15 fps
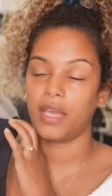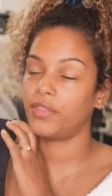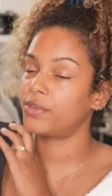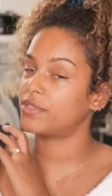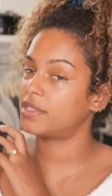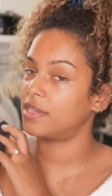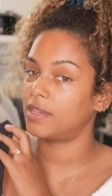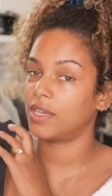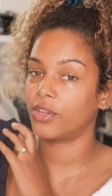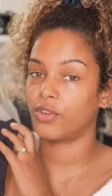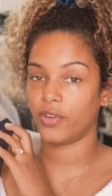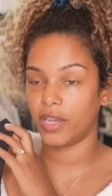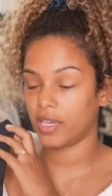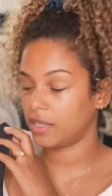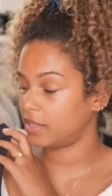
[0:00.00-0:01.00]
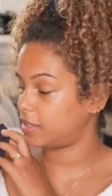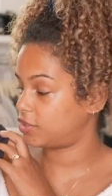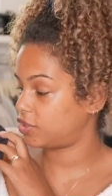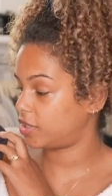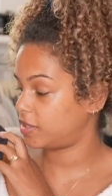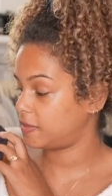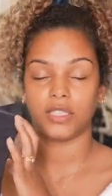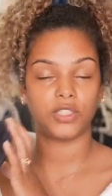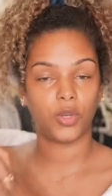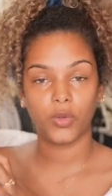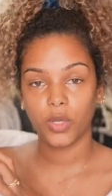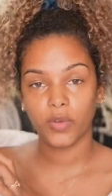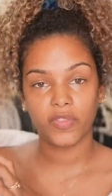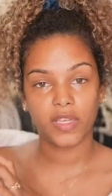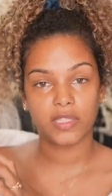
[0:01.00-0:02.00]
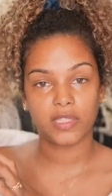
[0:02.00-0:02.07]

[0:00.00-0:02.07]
and they're still in great condition. Don't know if they